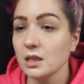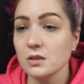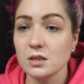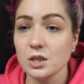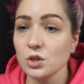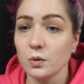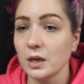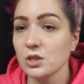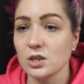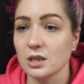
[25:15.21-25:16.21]

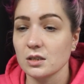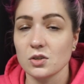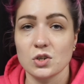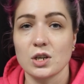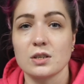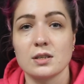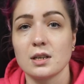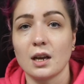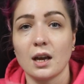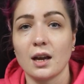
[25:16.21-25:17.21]
situations just...
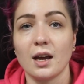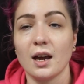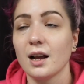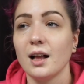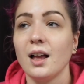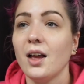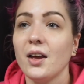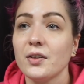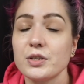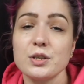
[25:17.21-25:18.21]

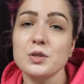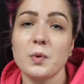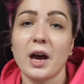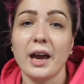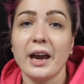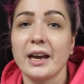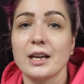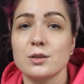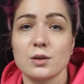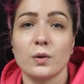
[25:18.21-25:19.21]
this is why I
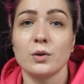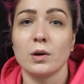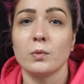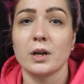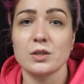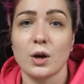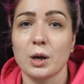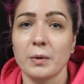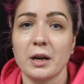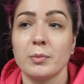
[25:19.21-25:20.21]
get so annoyed when I
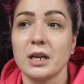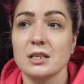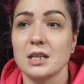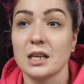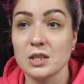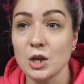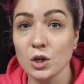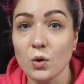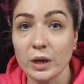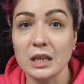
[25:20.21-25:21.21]
talk about it, because it's an
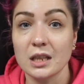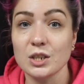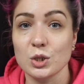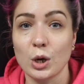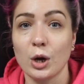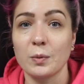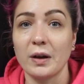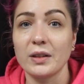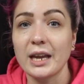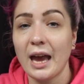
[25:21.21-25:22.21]
annoying thing to talk
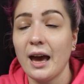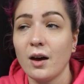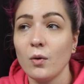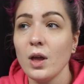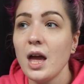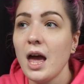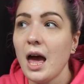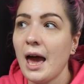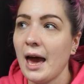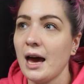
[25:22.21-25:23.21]
about. Like, how
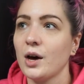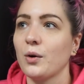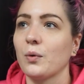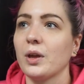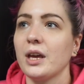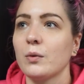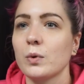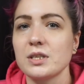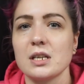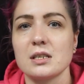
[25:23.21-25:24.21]

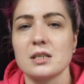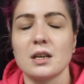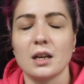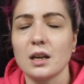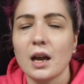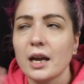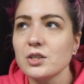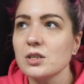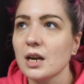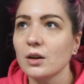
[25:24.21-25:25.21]
was this? I
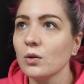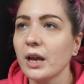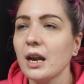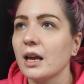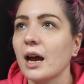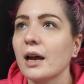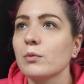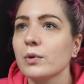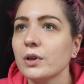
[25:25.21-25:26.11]
don't get it. I